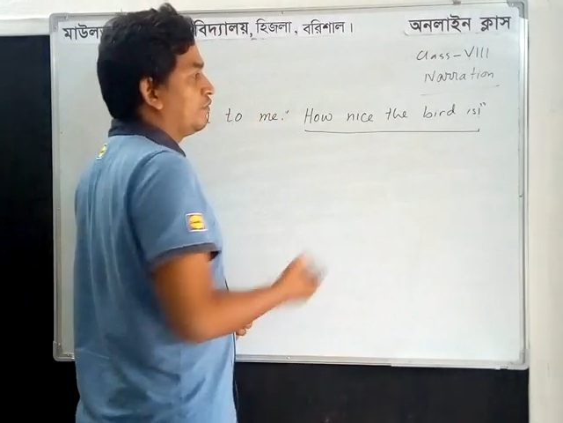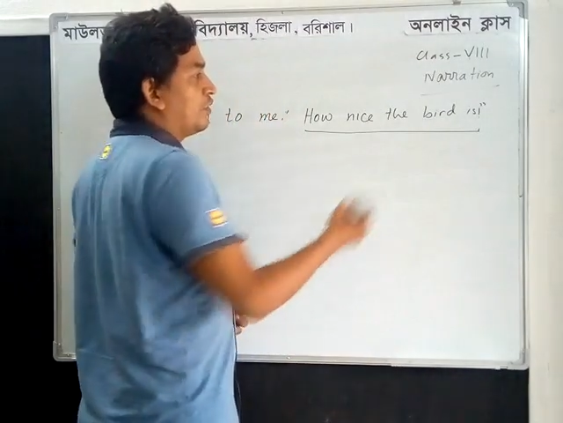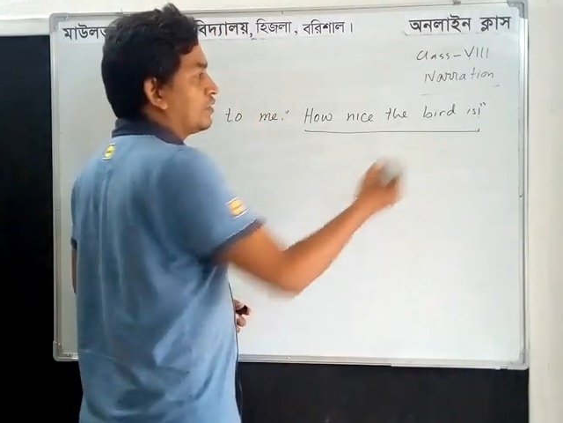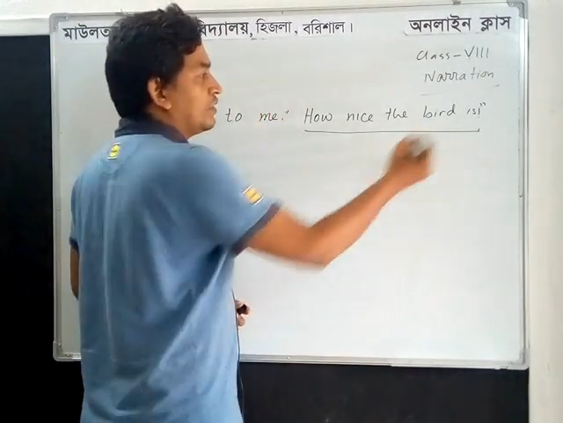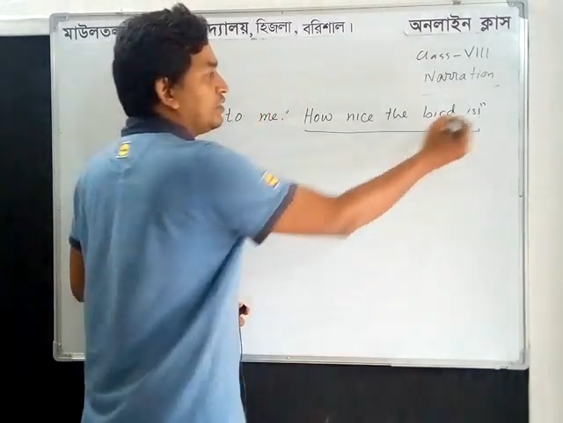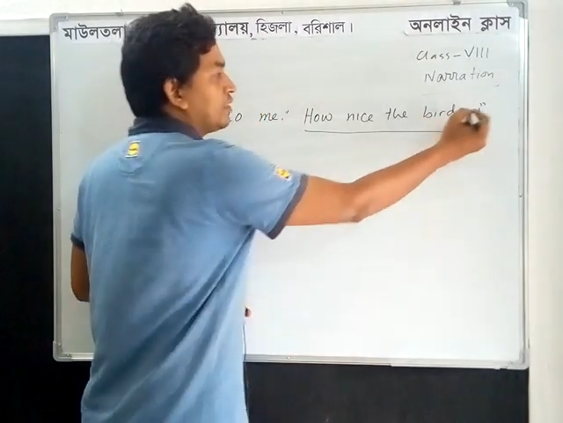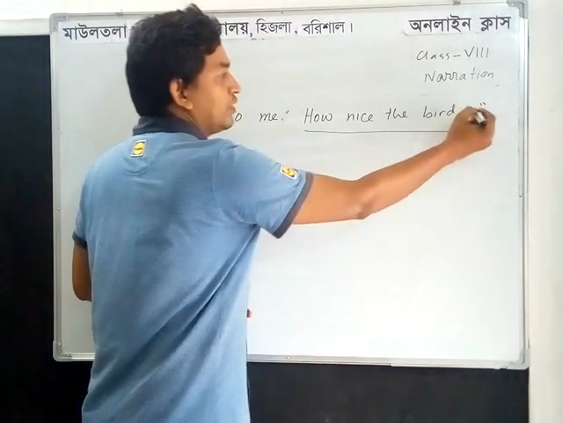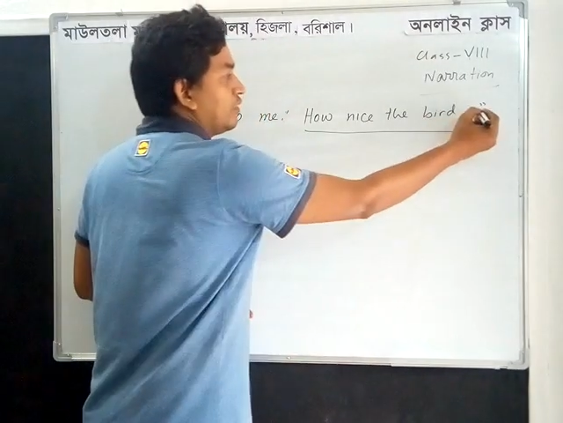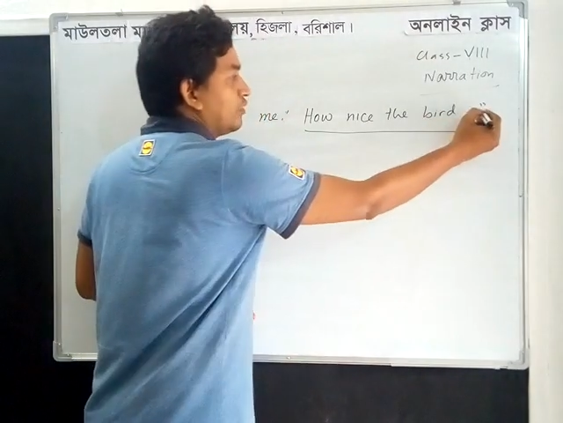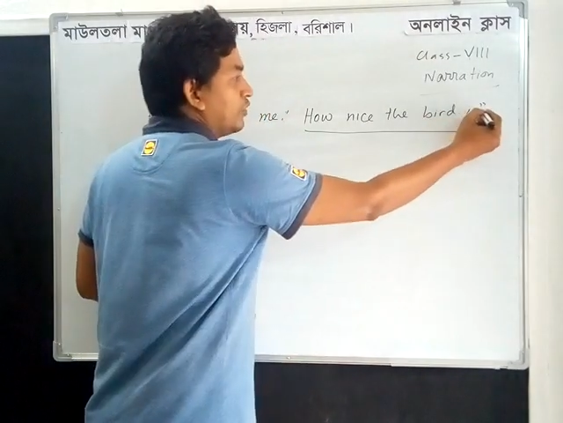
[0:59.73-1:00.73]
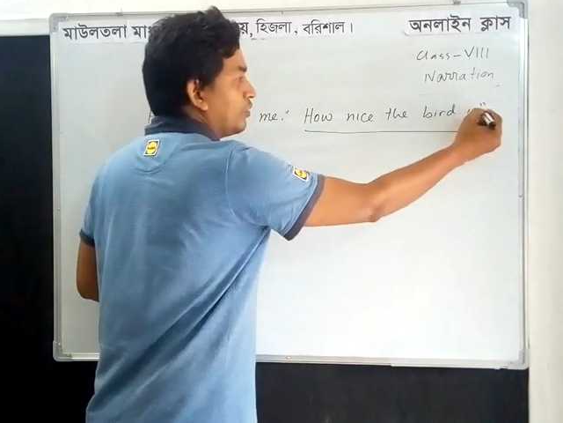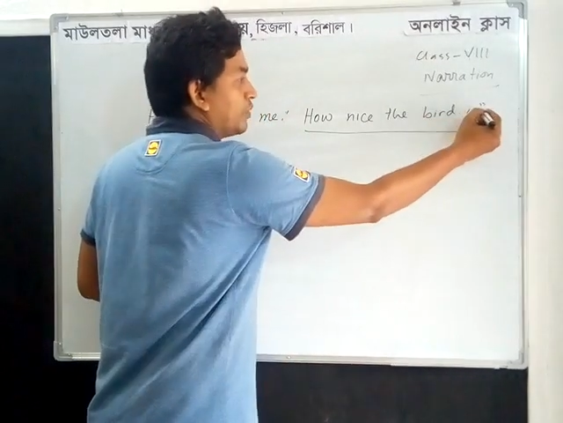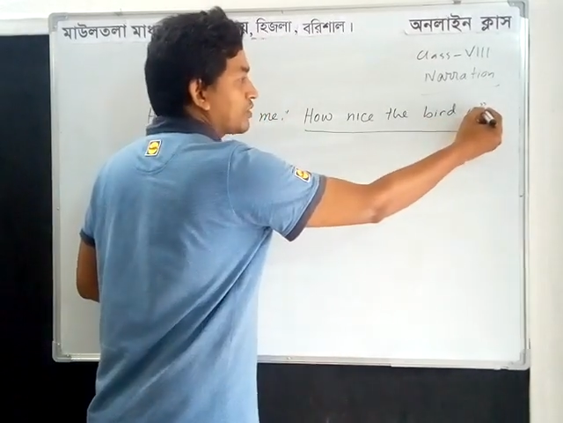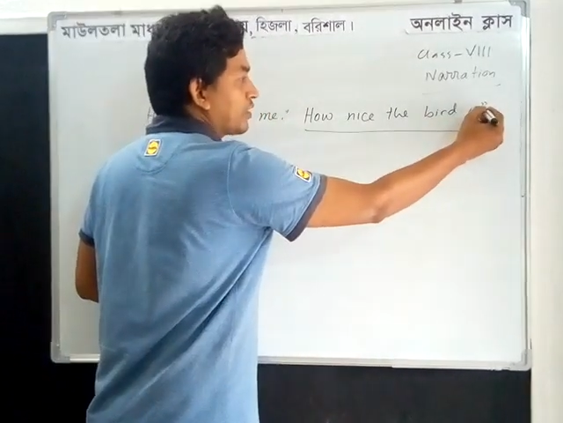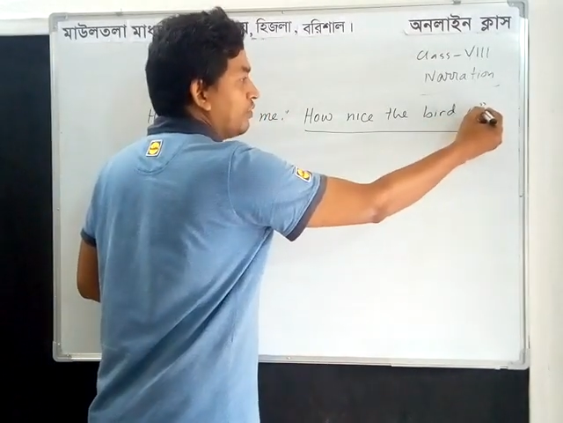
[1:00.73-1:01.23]
possesses note of
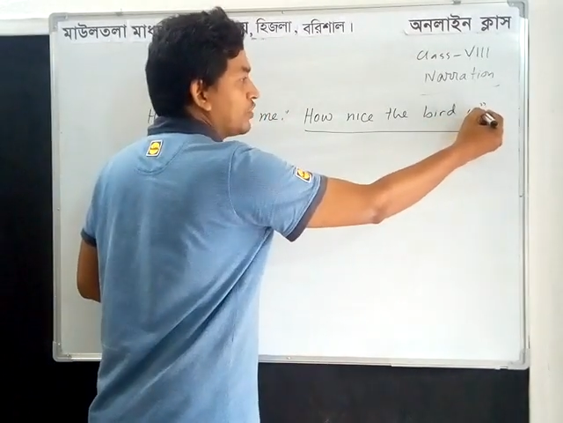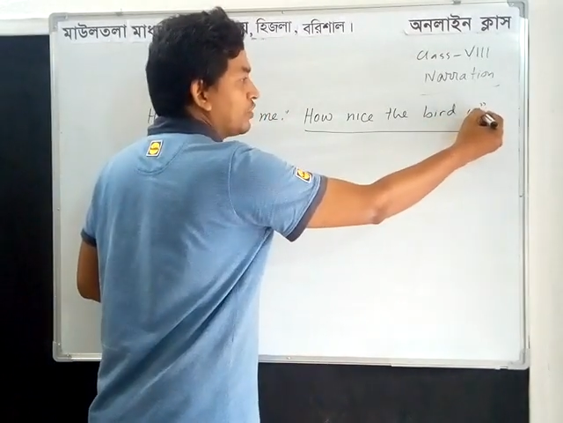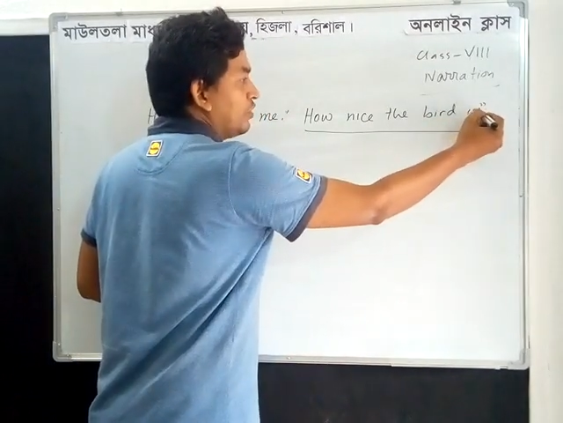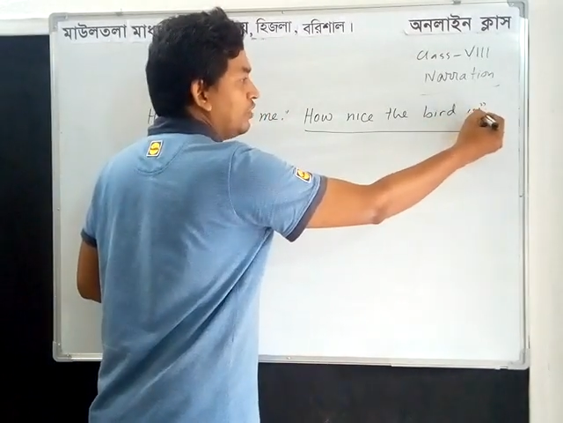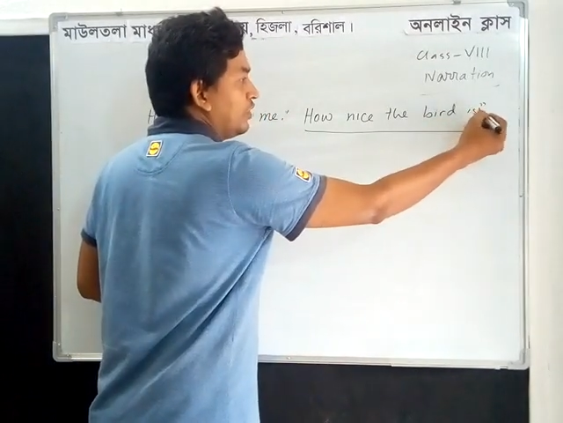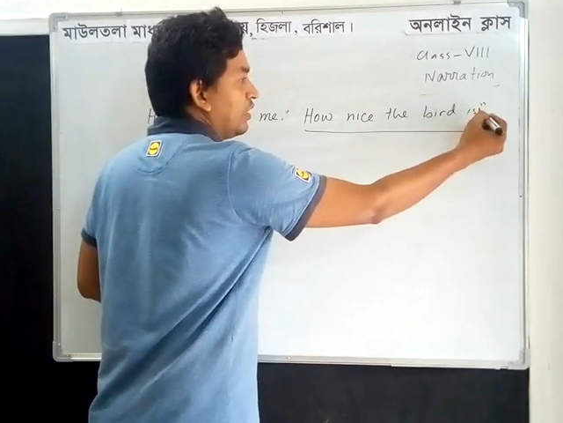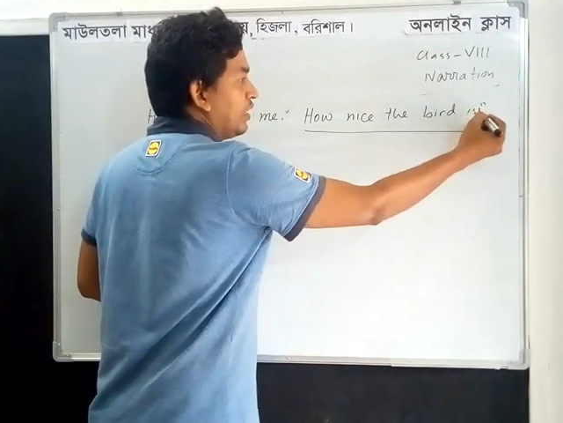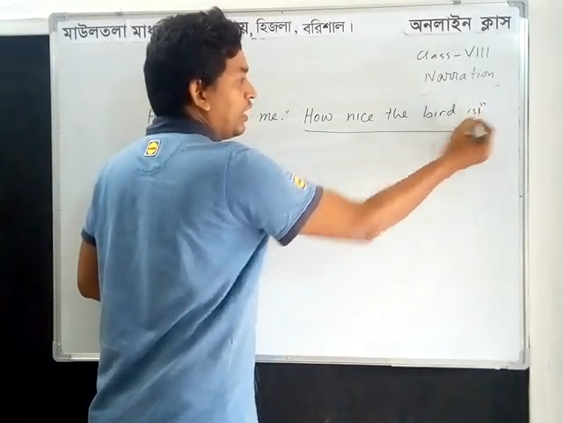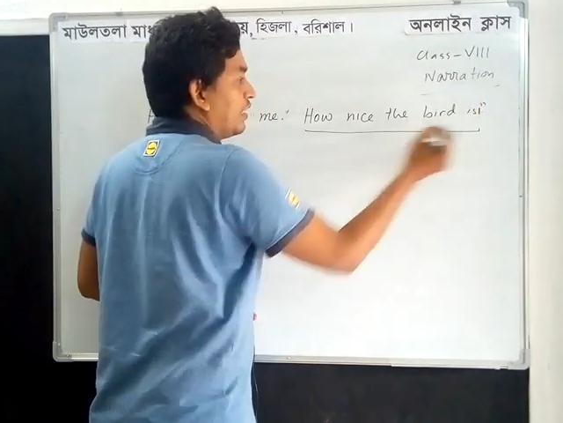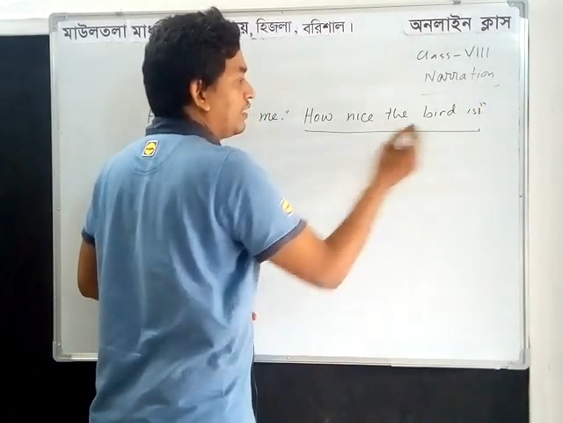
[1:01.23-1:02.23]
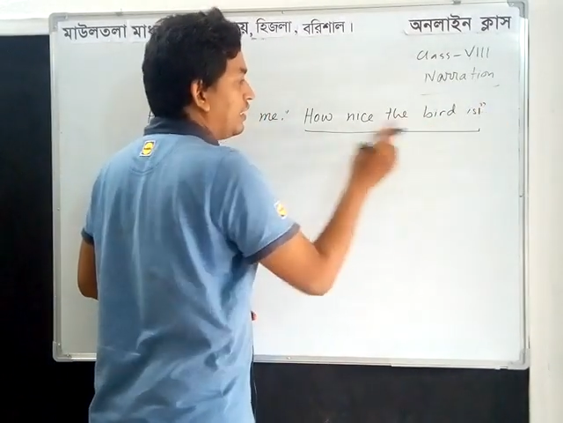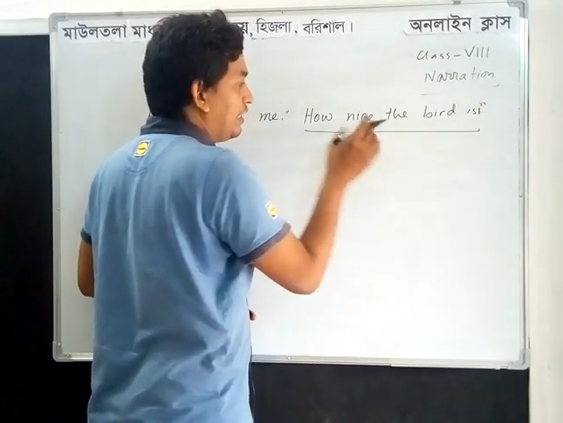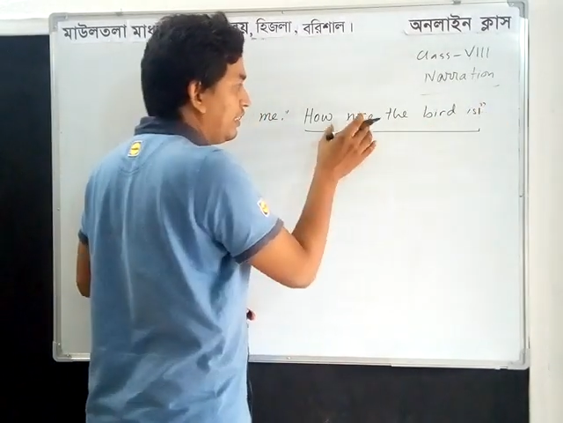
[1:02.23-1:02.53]
exclamation and